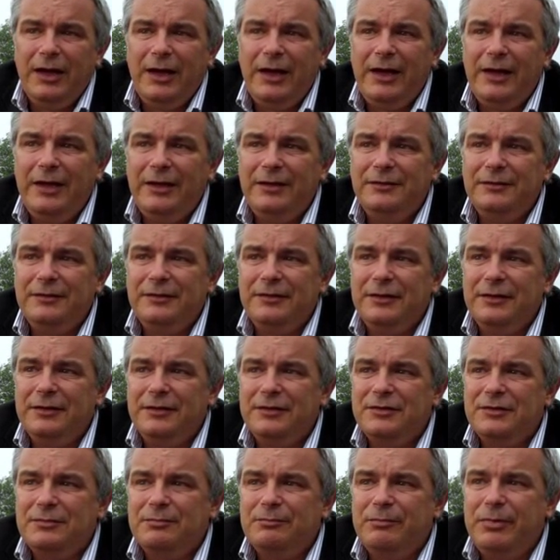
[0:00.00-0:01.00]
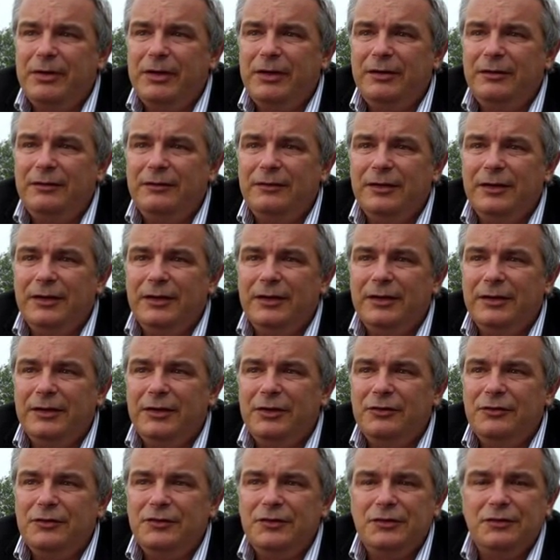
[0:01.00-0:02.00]
and it's been
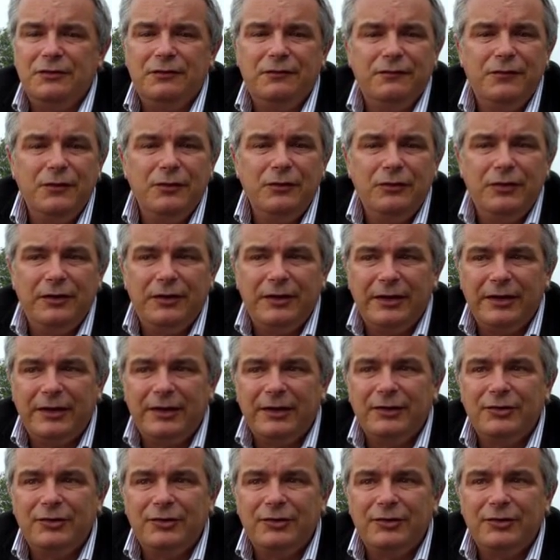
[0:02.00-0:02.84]
used as a food in that